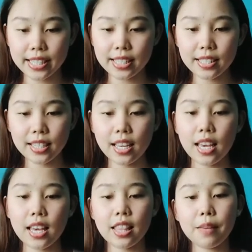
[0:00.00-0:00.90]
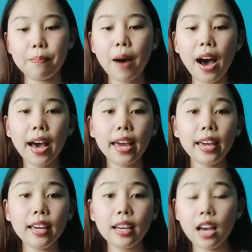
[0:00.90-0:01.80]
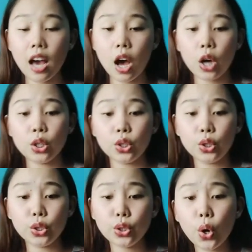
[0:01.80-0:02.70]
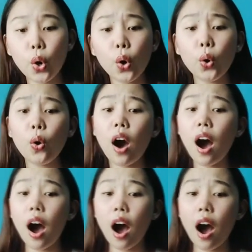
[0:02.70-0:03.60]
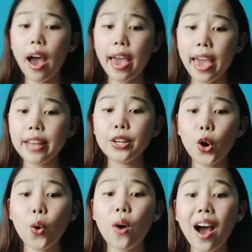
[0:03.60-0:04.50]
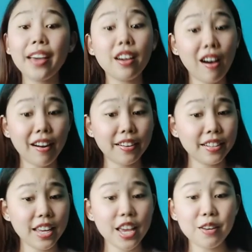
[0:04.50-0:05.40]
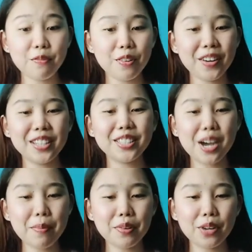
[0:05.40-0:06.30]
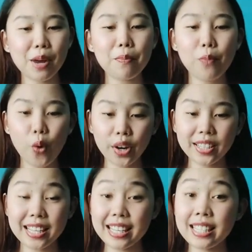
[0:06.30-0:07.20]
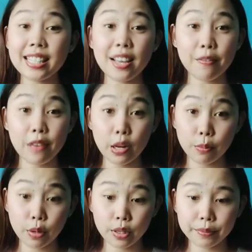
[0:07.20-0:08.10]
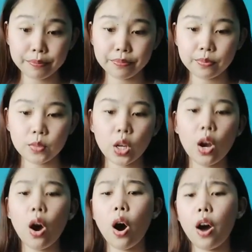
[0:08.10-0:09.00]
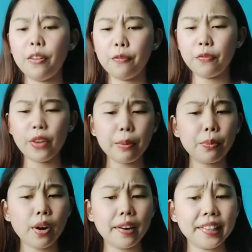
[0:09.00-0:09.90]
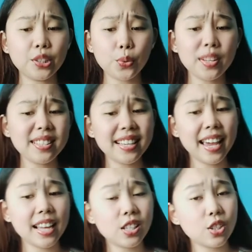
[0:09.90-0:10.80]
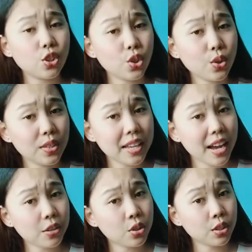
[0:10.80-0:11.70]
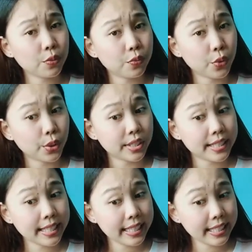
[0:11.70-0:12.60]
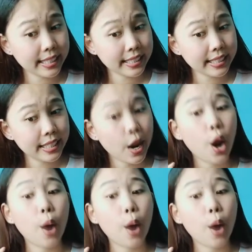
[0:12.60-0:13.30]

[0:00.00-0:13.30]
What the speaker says: infrared camera board is available. On February 28, 2014, Broadcom released full documentation for graphics core.